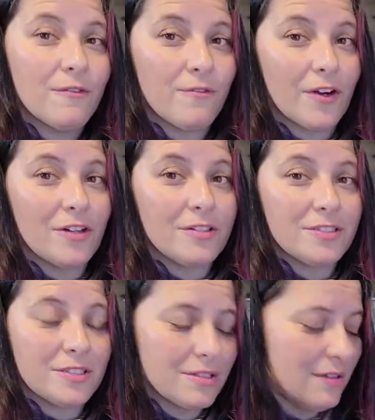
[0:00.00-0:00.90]

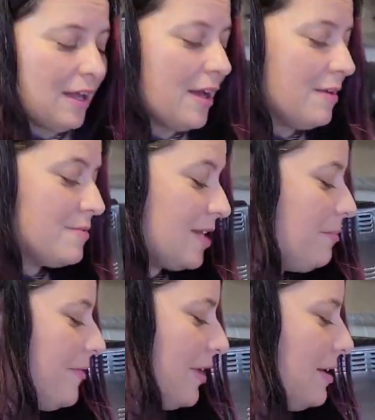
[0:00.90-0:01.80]
first,
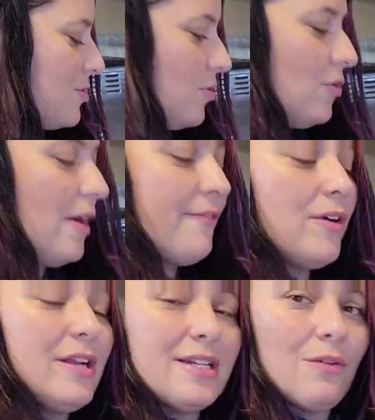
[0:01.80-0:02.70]
some of it, so I've
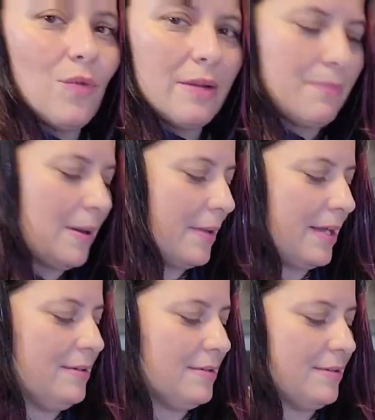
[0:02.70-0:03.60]
already done one
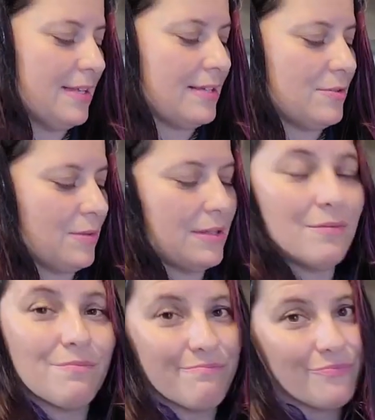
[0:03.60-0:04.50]
pumpkin. That's what
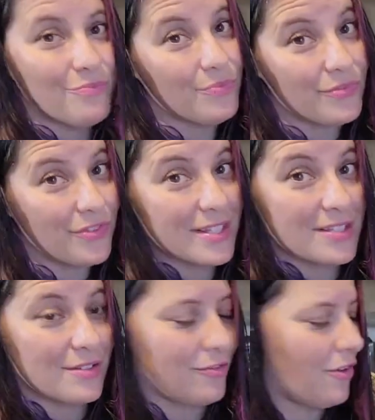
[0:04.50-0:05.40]

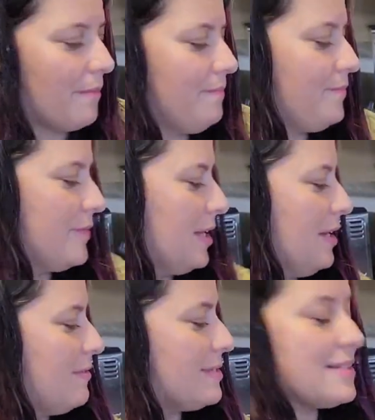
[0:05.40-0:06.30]
this is from. It's
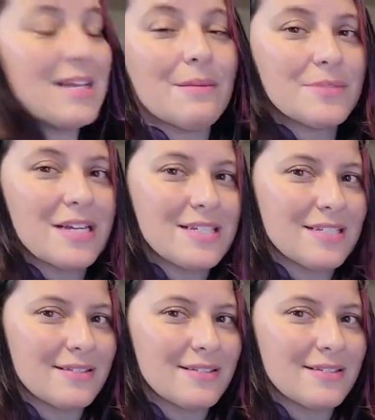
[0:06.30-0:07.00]
the same size